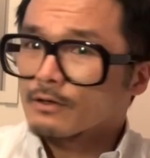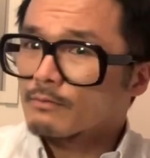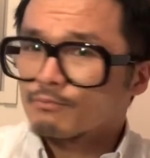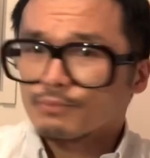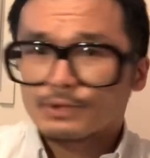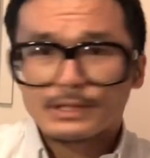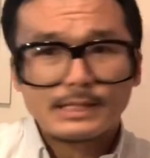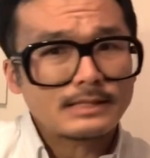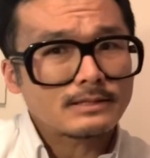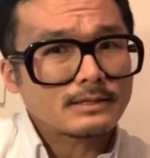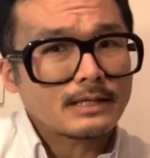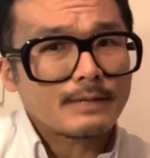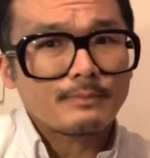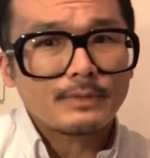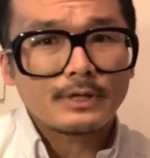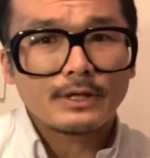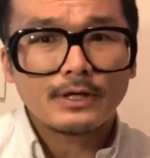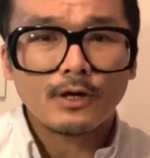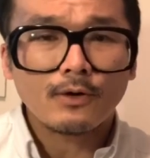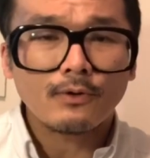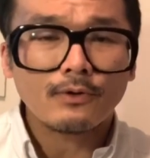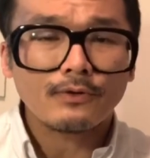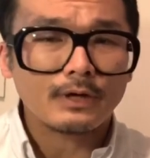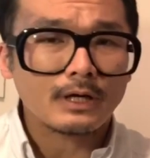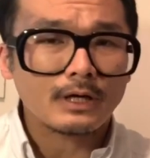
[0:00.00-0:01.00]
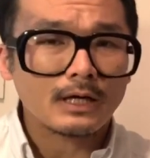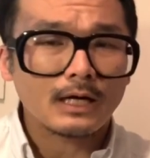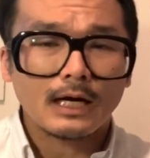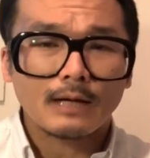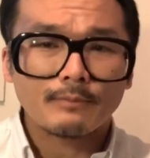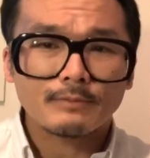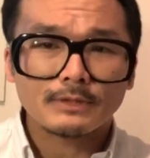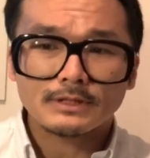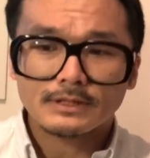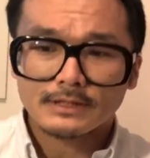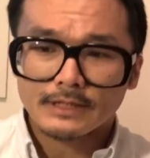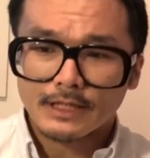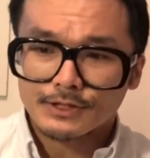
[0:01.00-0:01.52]
please let me know in the
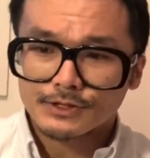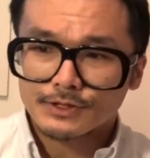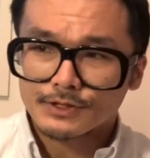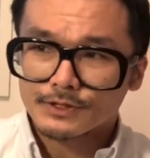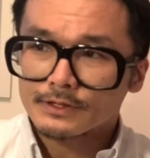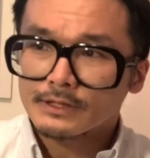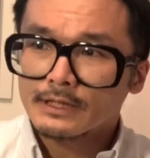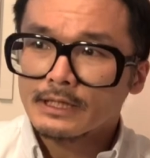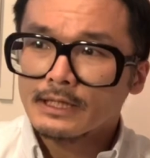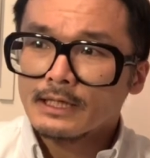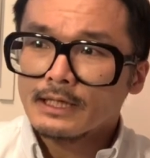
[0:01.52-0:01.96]
comment section,